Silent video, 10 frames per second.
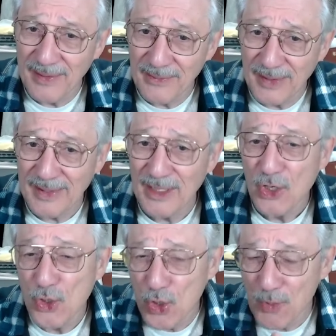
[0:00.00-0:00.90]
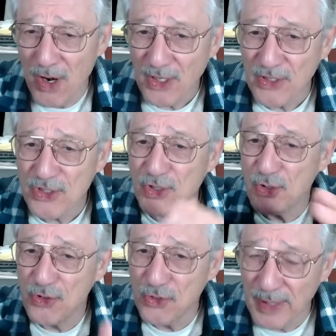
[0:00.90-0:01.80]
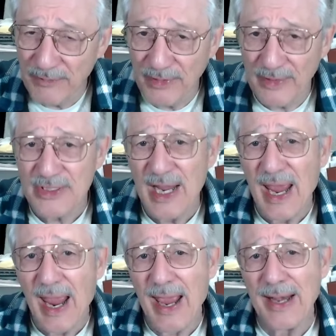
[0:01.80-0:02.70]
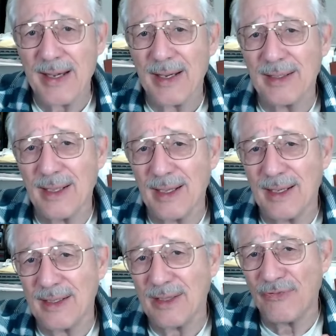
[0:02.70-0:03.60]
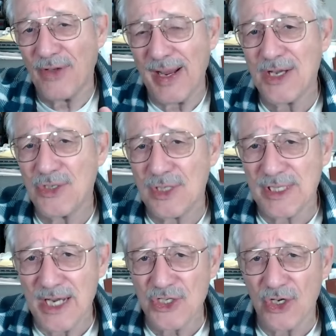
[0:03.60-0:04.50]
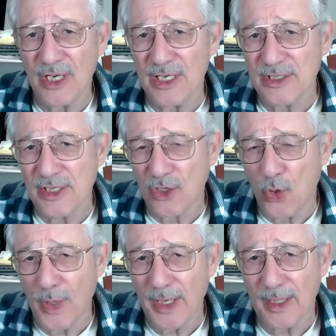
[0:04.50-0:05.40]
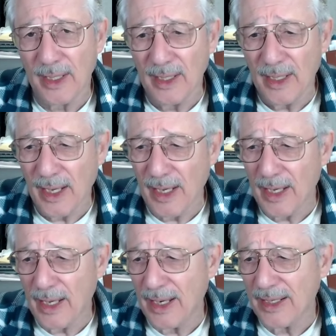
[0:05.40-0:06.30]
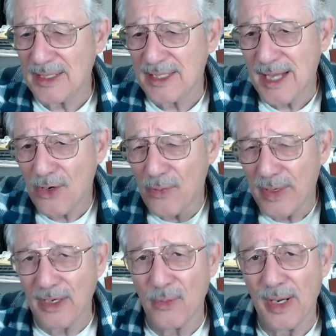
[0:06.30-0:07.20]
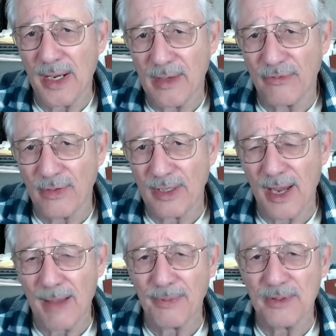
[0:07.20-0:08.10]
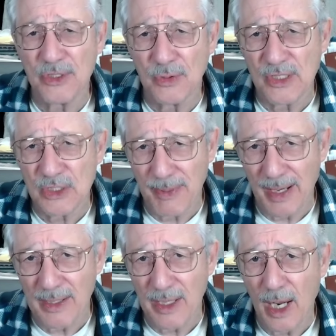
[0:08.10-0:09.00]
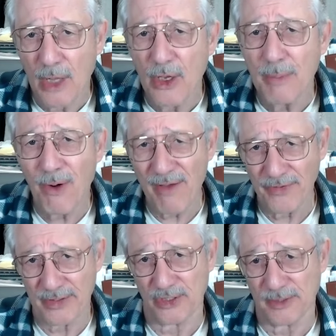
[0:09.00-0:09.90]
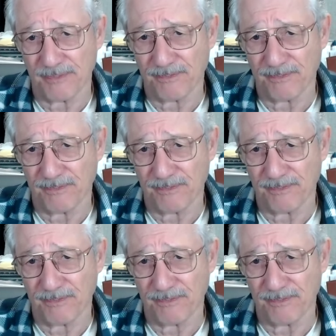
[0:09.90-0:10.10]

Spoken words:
right? New markets, new derivatives, and financialization is a quick and accelerating way for capitalists to expand their profits.